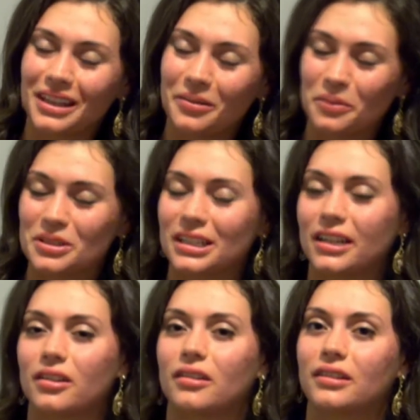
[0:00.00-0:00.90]
in
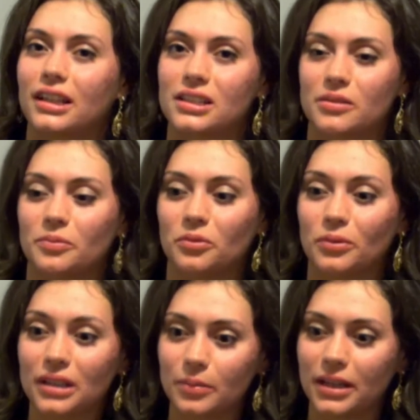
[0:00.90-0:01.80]
particular. And that's
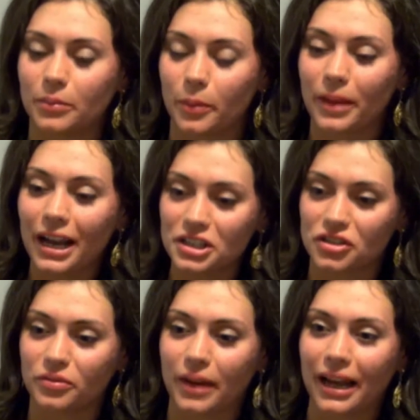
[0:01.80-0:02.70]
really become a
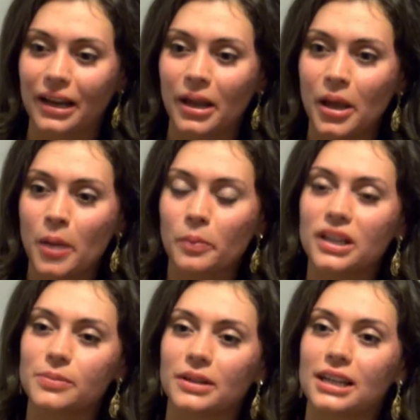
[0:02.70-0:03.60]
passion of mine, but
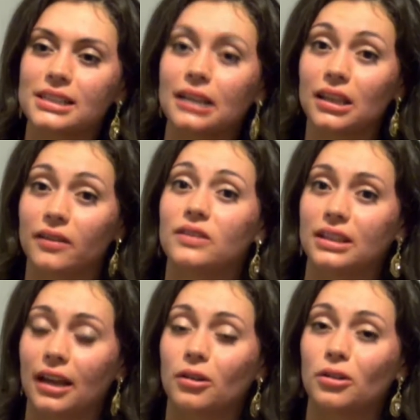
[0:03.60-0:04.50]
it's because I lived
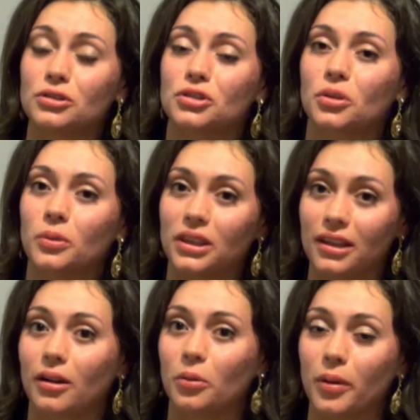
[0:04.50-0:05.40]
in that culture with
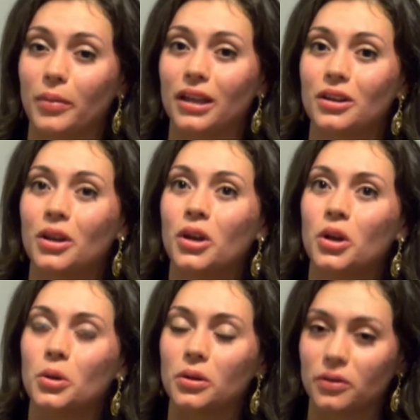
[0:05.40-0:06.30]
young women
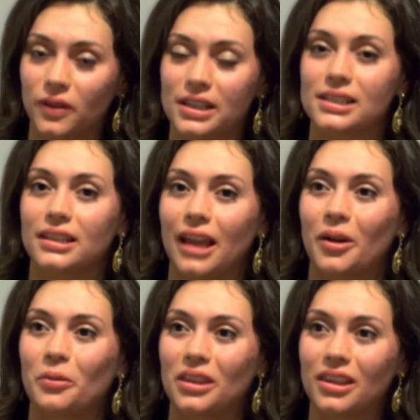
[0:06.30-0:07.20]
who were facing
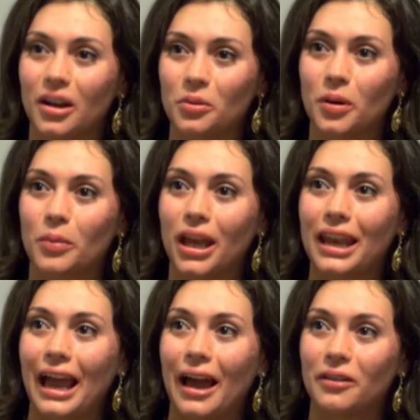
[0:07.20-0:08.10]
that, with young
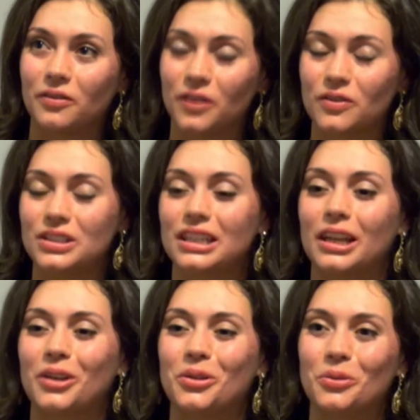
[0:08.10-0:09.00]
women at
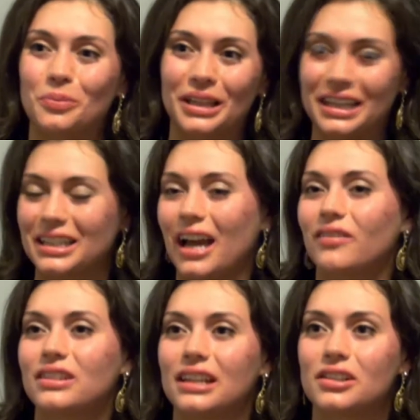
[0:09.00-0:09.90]
15 who planned to
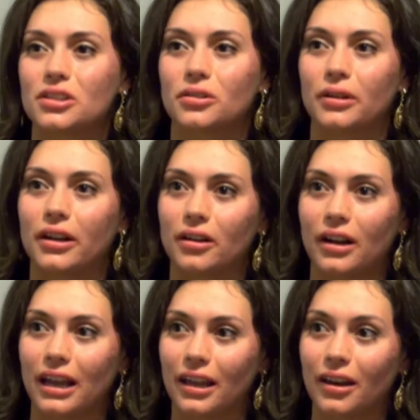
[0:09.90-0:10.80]
have a dance
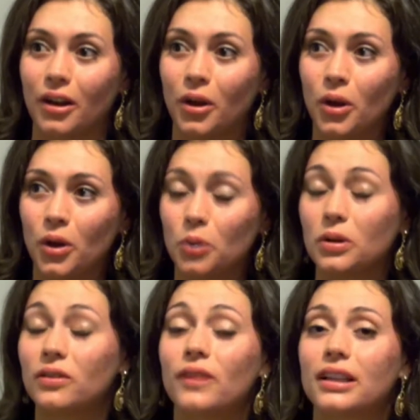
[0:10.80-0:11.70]
career and who
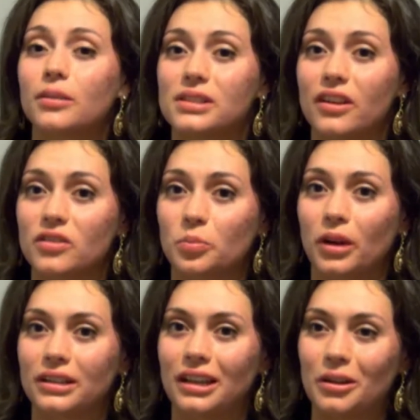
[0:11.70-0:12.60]
would find themselves
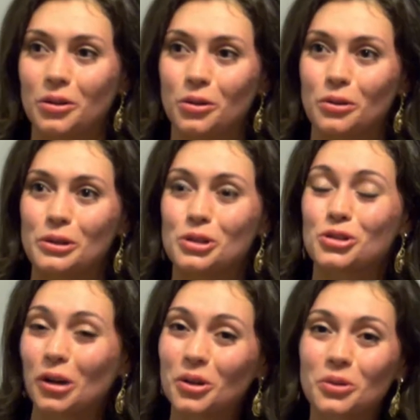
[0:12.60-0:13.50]
pregnant, who
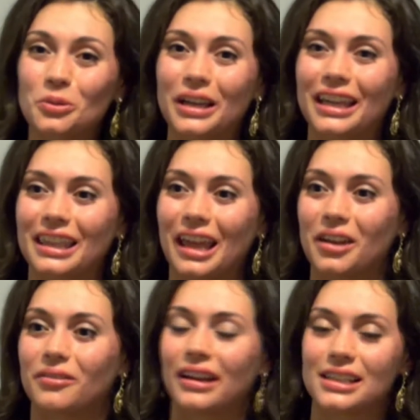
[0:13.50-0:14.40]
struggled with
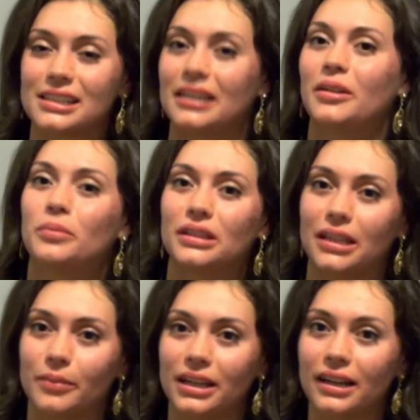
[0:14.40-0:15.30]
anorexia and
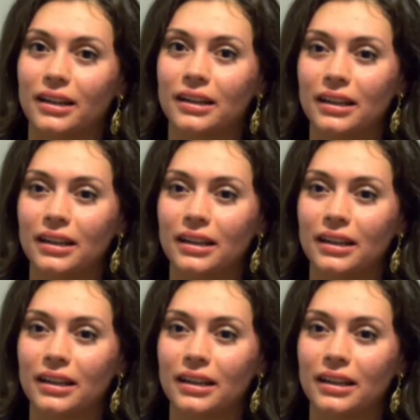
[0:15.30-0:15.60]
bulimia.